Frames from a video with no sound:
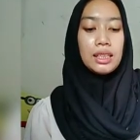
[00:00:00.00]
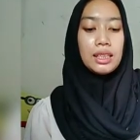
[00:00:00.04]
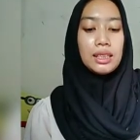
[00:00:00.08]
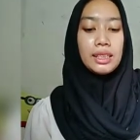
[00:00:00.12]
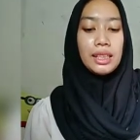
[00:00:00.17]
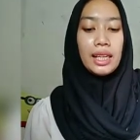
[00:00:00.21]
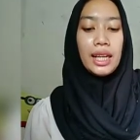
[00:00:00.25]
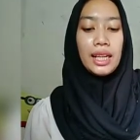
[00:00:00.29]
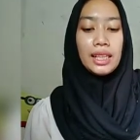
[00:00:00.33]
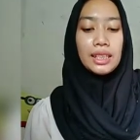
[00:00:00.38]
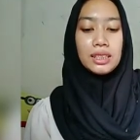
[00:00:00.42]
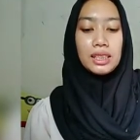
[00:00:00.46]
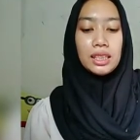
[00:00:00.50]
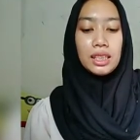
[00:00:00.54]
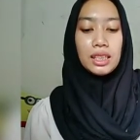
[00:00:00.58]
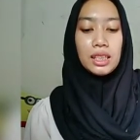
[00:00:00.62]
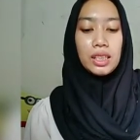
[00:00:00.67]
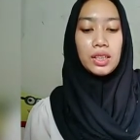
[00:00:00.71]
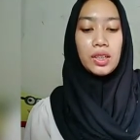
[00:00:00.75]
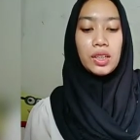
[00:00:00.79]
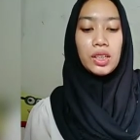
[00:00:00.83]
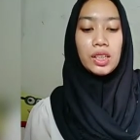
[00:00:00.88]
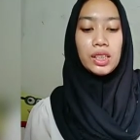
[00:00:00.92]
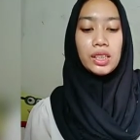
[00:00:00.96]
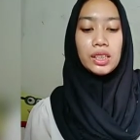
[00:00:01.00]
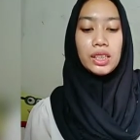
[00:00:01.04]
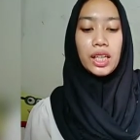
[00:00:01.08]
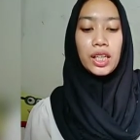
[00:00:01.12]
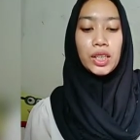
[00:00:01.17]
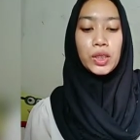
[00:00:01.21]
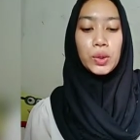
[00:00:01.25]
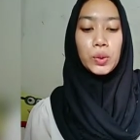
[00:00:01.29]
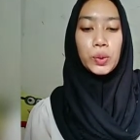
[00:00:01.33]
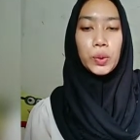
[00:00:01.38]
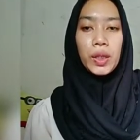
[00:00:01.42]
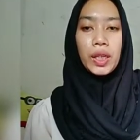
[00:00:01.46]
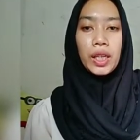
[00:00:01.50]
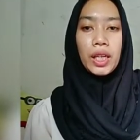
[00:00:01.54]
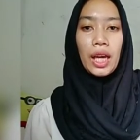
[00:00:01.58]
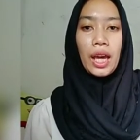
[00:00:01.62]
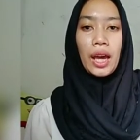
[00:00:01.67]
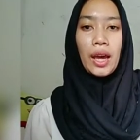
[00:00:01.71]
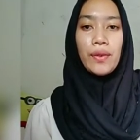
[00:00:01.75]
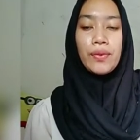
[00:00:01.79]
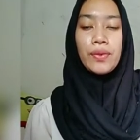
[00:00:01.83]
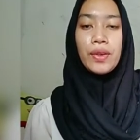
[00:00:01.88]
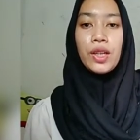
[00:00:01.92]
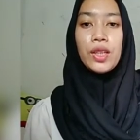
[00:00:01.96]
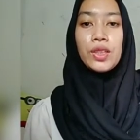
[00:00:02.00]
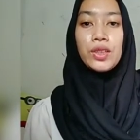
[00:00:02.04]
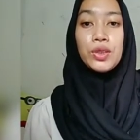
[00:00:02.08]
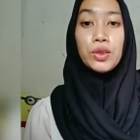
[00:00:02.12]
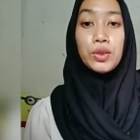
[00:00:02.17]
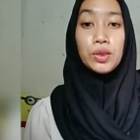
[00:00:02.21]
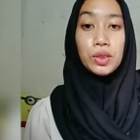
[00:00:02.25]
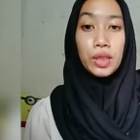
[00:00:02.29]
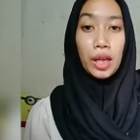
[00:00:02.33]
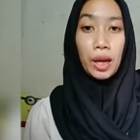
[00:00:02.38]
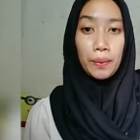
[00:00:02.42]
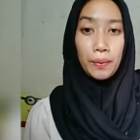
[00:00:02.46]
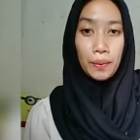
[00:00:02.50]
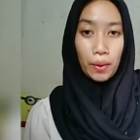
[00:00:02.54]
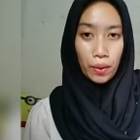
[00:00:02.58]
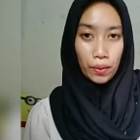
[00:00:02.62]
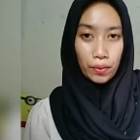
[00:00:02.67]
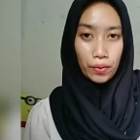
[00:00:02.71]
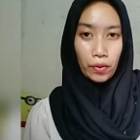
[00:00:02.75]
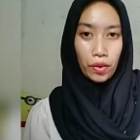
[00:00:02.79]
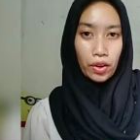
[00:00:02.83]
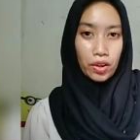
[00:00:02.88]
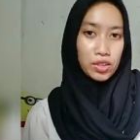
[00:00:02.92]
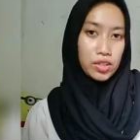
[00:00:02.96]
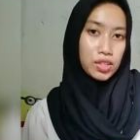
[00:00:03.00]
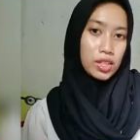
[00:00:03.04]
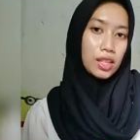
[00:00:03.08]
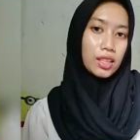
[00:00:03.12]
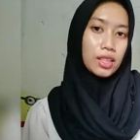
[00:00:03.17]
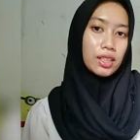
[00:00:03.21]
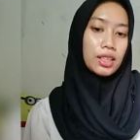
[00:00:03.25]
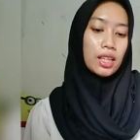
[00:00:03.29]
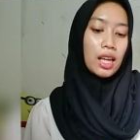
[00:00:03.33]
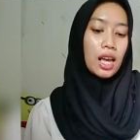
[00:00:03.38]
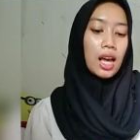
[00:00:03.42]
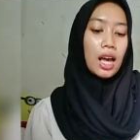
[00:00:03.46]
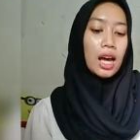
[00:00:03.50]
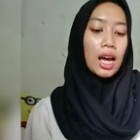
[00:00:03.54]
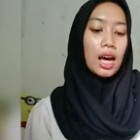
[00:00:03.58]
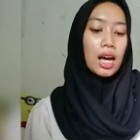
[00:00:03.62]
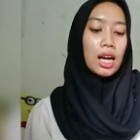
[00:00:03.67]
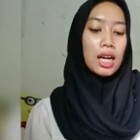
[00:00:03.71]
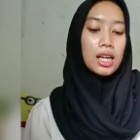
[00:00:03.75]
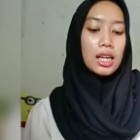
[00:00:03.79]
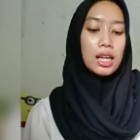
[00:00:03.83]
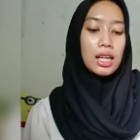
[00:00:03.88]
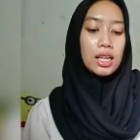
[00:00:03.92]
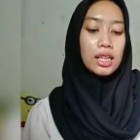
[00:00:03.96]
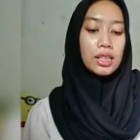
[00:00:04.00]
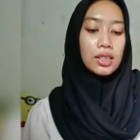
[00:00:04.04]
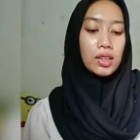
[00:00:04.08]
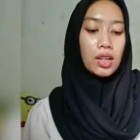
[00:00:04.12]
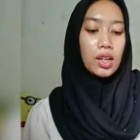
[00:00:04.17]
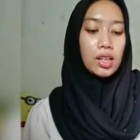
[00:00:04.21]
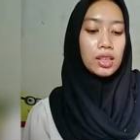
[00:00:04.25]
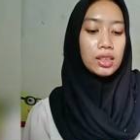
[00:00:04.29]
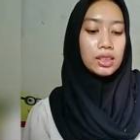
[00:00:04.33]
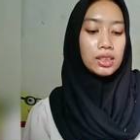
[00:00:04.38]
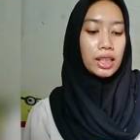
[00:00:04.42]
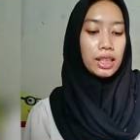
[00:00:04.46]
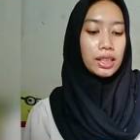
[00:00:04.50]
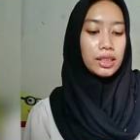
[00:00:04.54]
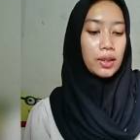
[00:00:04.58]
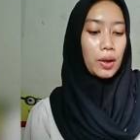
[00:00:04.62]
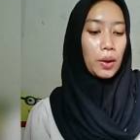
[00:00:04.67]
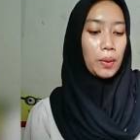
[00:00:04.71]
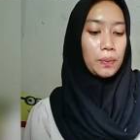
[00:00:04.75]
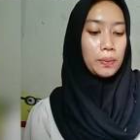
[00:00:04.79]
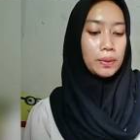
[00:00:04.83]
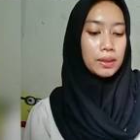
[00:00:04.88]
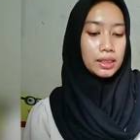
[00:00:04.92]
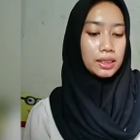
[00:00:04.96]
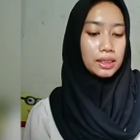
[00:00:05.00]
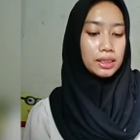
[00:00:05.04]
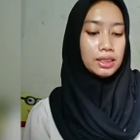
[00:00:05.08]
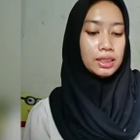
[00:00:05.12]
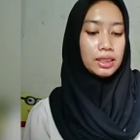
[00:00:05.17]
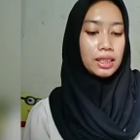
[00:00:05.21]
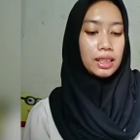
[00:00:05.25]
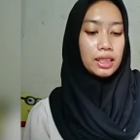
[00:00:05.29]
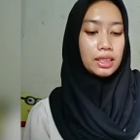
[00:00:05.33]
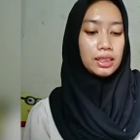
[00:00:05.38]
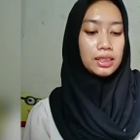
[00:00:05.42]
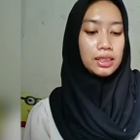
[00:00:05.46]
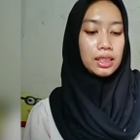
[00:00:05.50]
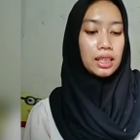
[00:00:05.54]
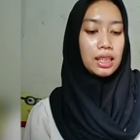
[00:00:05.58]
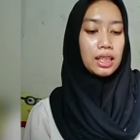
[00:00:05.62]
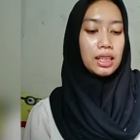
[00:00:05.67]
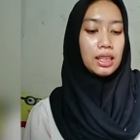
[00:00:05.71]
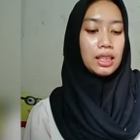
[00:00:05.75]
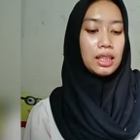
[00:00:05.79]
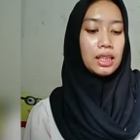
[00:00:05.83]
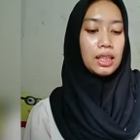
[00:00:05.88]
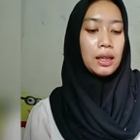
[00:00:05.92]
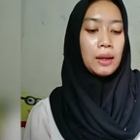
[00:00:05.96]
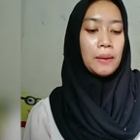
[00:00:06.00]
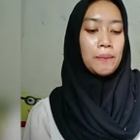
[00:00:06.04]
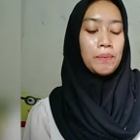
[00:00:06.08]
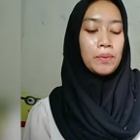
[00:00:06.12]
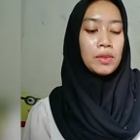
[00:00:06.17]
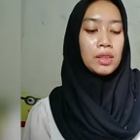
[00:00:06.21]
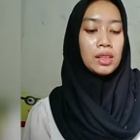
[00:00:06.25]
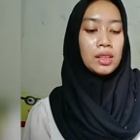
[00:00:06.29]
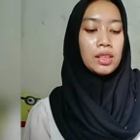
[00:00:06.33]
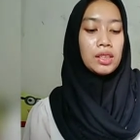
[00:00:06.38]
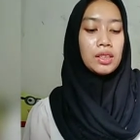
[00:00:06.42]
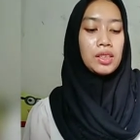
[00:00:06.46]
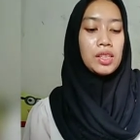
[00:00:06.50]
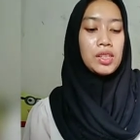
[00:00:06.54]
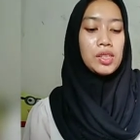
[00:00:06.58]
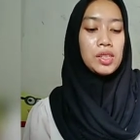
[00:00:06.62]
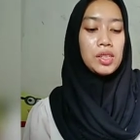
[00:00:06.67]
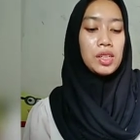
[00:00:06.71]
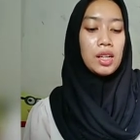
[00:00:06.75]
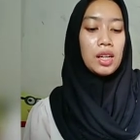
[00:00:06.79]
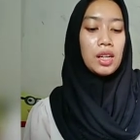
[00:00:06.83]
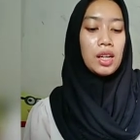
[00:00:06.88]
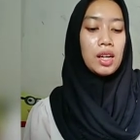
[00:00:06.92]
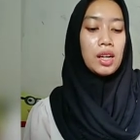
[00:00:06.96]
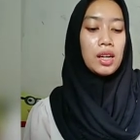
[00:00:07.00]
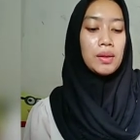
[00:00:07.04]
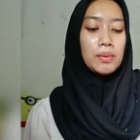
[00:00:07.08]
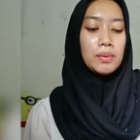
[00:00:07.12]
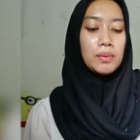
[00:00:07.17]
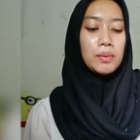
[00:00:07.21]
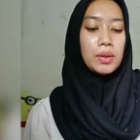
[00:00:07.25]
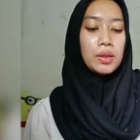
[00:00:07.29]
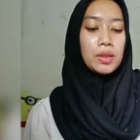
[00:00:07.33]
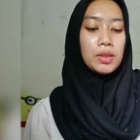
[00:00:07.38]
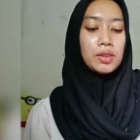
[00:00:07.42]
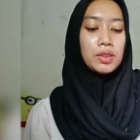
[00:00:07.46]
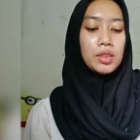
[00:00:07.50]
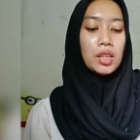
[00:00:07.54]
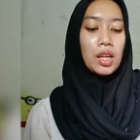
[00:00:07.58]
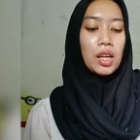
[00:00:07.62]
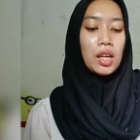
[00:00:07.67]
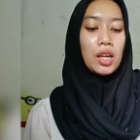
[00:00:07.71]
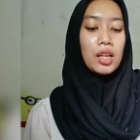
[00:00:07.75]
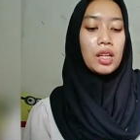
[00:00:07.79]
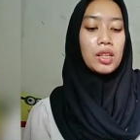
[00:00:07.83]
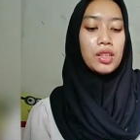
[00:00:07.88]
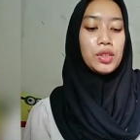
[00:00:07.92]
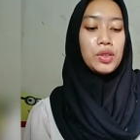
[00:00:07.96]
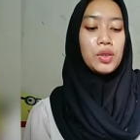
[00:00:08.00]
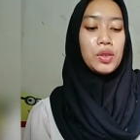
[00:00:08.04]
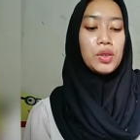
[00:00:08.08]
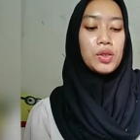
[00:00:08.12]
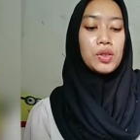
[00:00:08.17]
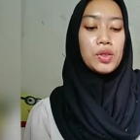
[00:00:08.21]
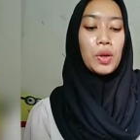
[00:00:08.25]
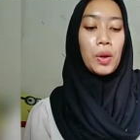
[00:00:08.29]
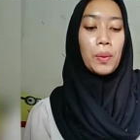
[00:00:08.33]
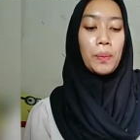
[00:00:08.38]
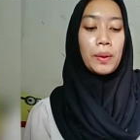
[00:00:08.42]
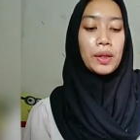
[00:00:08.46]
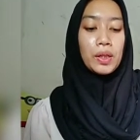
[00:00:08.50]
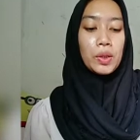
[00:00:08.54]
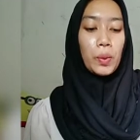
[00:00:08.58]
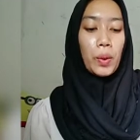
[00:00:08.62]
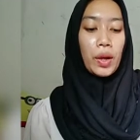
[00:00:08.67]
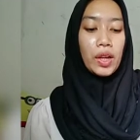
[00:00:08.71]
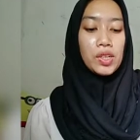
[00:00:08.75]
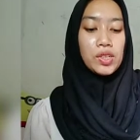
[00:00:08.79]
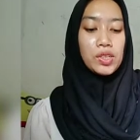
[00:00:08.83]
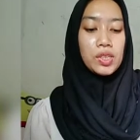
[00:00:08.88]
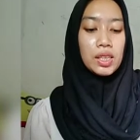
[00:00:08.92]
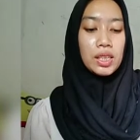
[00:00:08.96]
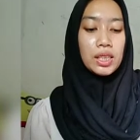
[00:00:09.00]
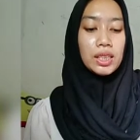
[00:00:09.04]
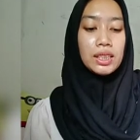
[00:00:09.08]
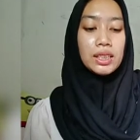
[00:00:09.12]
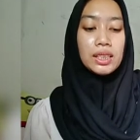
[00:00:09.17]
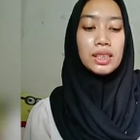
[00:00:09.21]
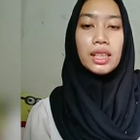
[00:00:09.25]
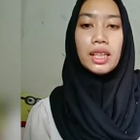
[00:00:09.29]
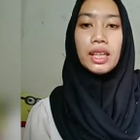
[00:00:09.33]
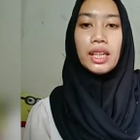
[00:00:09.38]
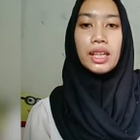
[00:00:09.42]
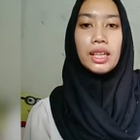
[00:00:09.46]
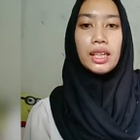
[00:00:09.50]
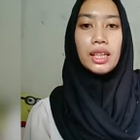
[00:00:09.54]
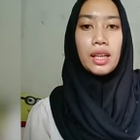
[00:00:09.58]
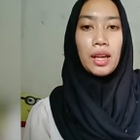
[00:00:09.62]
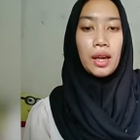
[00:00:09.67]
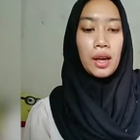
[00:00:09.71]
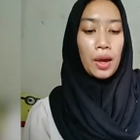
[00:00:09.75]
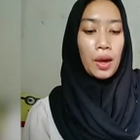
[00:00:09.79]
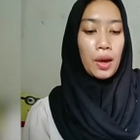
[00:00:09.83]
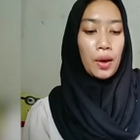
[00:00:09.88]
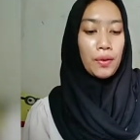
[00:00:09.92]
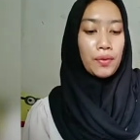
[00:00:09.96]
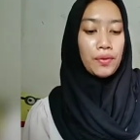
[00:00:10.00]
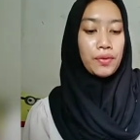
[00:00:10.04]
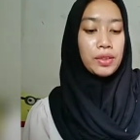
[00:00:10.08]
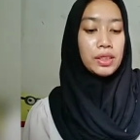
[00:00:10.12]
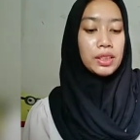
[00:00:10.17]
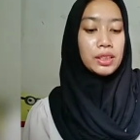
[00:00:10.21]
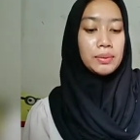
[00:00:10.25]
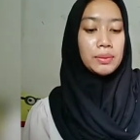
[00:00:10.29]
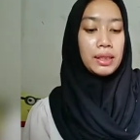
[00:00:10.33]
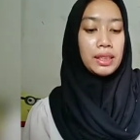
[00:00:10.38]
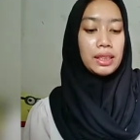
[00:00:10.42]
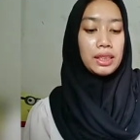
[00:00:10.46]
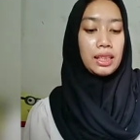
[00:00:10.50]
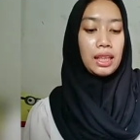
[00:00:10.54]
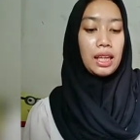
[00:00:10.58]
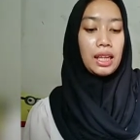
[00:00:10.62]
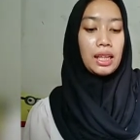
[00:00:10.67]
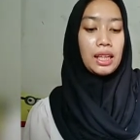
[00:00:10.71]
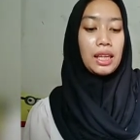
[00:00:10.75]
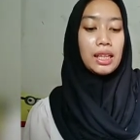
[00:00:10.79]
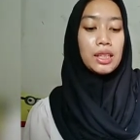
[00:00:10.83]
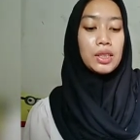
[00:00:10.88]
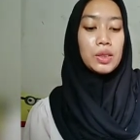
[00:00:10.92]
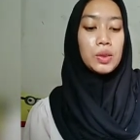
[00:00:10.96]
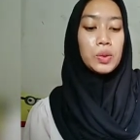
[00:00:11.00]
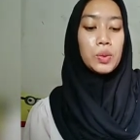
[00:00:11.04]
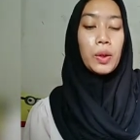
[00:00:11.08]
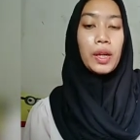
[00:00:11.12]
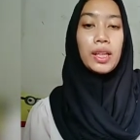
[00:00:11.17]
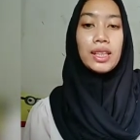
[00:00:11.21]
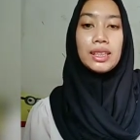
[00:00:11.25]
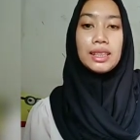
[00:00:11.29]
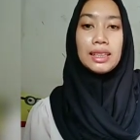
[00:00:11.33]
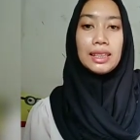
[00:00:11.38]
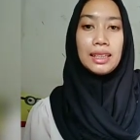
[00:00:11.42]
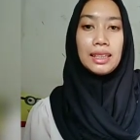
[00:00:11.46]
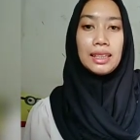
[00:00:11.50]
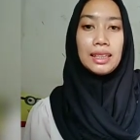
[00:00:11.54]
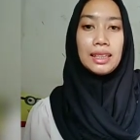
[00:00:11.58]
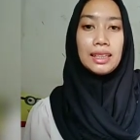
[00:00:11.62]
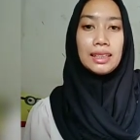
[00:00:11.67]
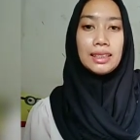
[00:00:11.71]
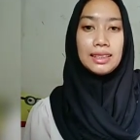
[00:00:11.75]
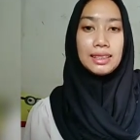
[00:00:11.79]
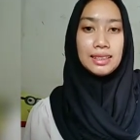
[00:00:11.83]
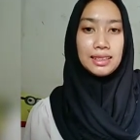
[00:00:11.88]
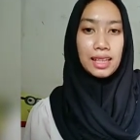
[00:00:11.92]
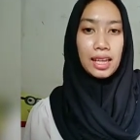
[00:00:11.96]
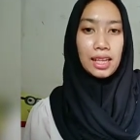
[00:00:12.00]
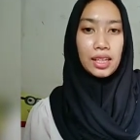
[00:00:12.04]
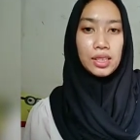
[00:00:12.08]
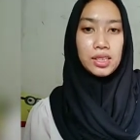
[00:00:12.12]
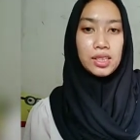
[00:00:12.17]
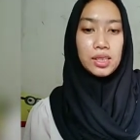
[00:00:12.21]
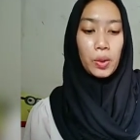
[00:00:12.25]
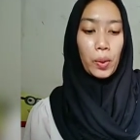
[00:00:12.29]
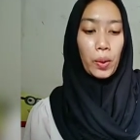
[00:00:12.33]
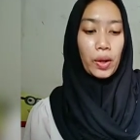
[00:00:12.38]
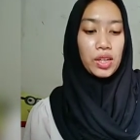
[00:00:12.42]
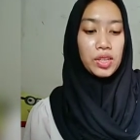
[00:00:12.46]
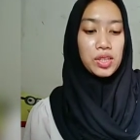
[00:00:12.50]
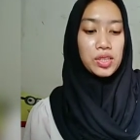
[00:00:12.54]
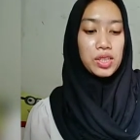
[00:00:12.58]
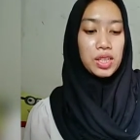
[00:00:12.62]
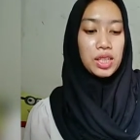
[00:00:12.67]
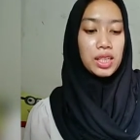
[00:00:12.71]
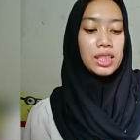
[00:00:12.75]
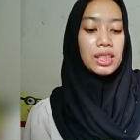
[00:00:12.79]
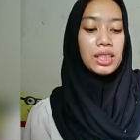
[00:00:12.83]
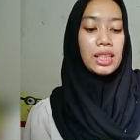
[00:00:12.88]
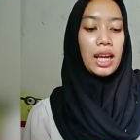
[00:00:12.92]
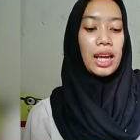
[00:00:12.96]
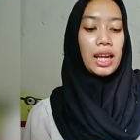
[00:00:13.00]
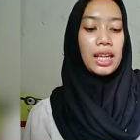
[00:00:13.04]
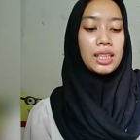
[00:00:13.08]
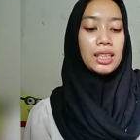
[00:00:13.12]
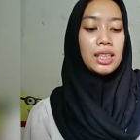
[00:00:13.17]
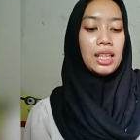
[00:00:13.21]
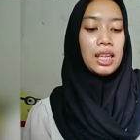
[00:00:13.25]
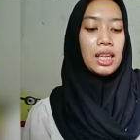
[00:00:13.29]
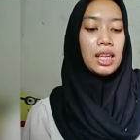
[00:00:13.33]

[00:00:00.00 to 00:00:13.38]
Next, according to we have two type of question, close and open. It's the teacher must use open question. In first meeting is 26 question, and